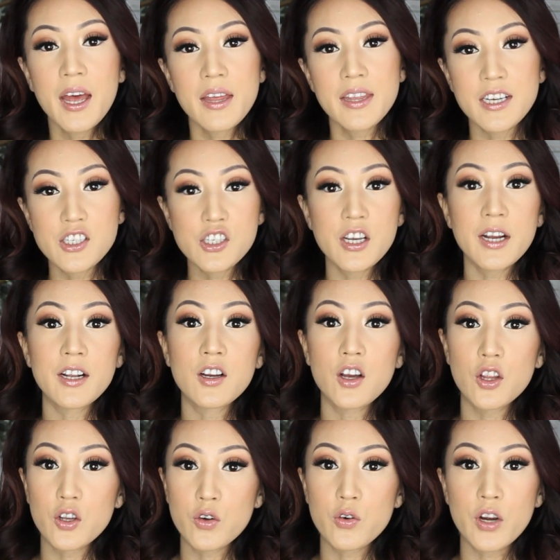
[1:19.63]
that she had a
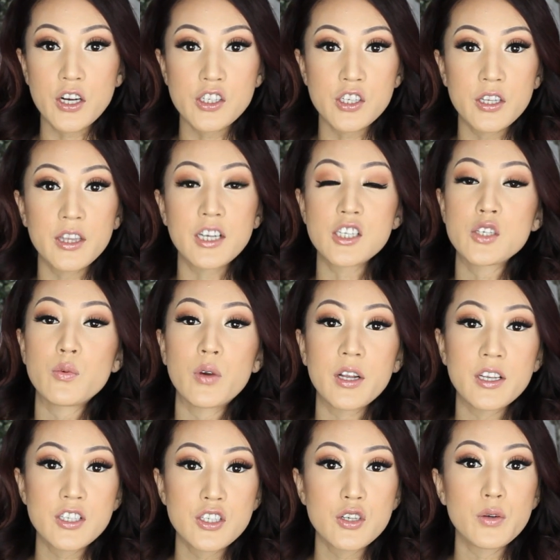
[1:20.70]
color correction that she
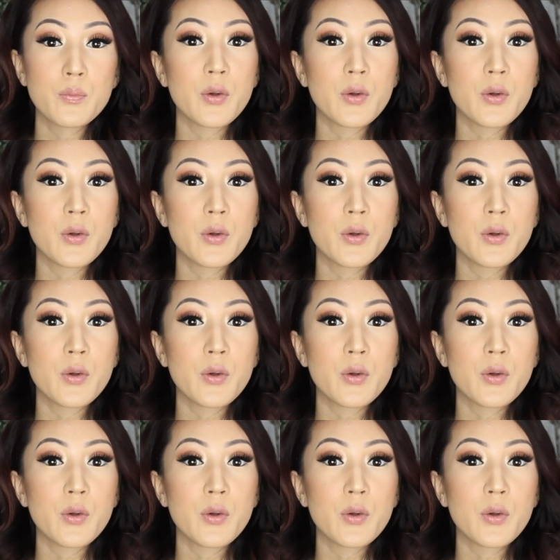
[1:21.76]
wanted to